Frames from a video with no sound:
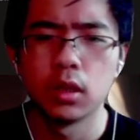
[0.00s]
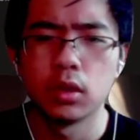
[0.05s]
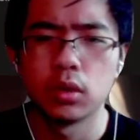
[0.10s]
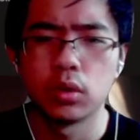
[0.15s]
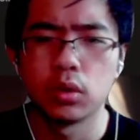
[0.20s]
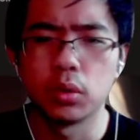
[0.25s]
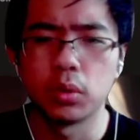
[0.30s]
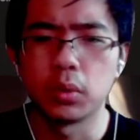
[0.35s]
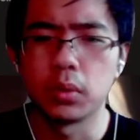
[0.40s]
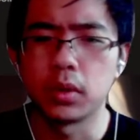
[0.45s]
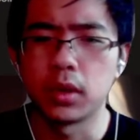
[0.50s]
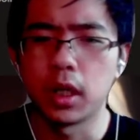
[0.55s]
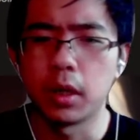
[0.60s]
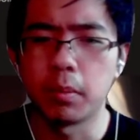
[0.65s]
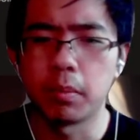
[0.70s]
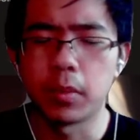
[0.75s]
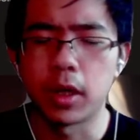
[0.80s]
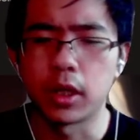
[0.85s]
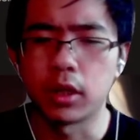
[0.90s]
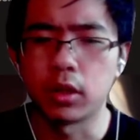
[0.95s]
so
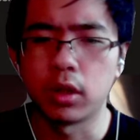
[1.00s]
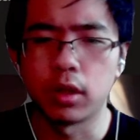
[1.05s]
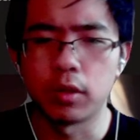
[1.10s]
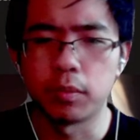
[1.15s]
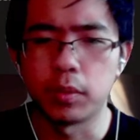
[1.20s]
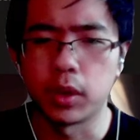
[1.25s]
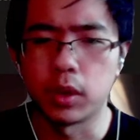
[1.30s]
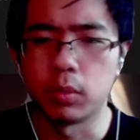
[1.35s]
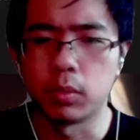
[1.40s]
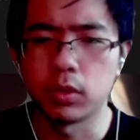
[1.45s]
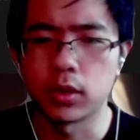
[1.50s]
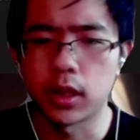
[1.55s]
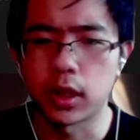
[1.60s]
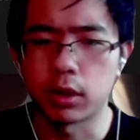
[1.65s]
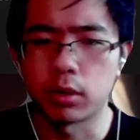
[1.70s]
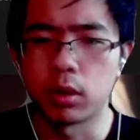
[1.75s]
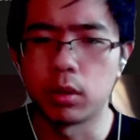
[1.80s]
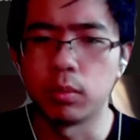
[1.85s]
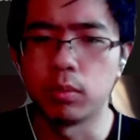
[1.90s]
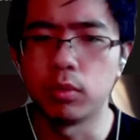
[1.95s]
that might not have been the most
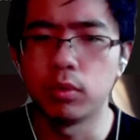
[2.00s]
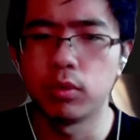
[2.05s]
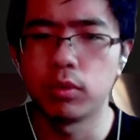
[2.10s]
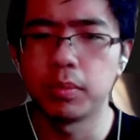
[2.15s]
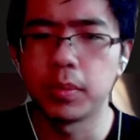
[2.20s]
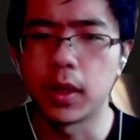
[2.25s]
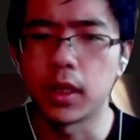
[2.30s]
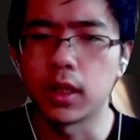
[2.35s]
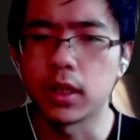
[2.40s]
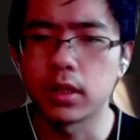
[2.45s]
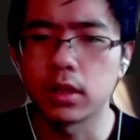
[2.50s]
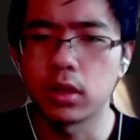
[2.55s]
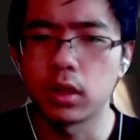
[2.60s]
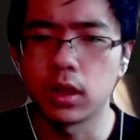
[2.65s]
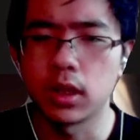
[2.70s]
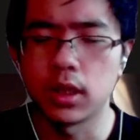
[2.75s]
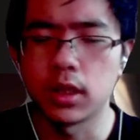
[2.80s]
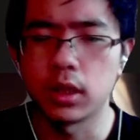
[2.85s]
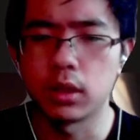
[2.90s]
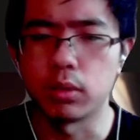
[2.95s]
accurate move, but it's
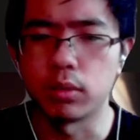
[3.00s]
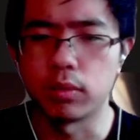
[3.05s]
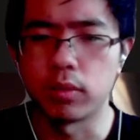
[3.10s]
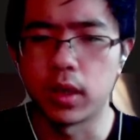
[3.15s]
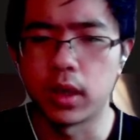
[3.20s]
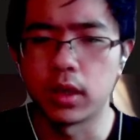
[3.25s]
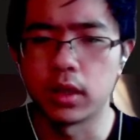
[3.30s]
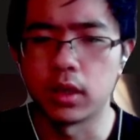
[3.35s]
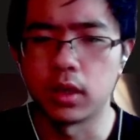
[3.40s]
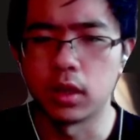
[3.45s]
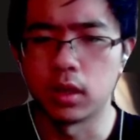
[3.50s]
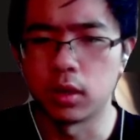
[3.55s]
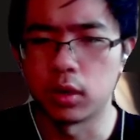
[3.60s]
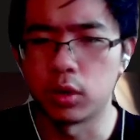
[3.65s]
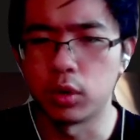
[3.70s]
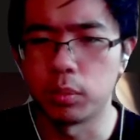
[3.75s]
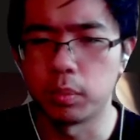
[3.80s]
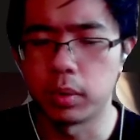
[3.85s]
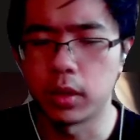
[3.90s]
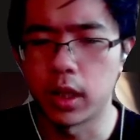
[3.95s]
not easy to find a
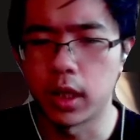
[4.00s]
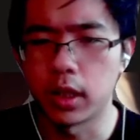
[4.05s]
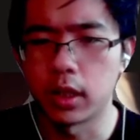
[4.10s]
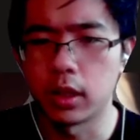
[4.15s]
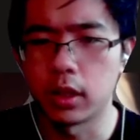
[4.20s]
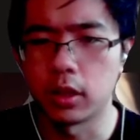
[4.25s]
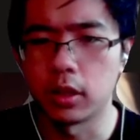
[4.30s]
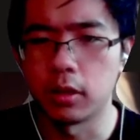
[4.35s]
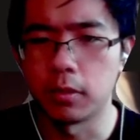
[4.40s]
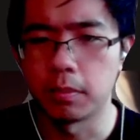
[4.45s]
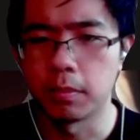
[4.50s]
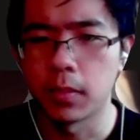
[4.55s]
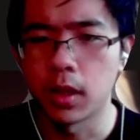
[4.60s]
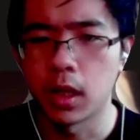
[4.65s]
good plan here.